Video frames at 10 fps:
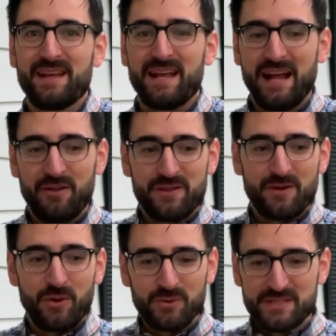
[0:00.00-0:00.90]
and how
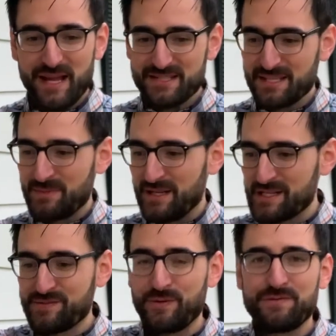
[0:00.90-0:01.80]
the Old Testament
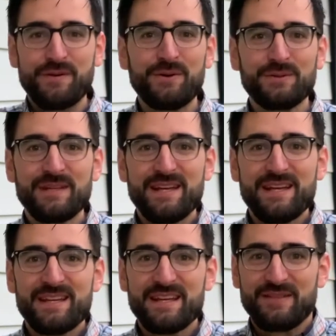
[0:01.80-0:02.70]
is fulfilled
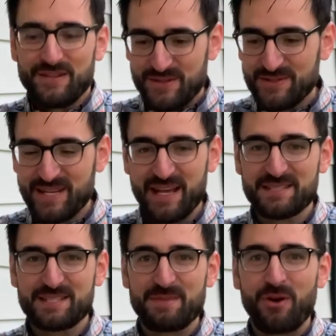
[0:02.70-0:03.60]
in the New
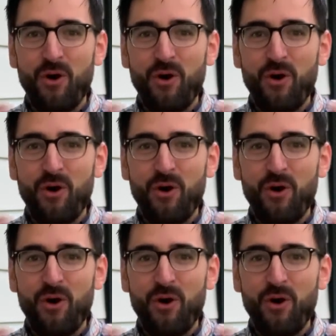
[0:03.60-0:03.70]
Testament.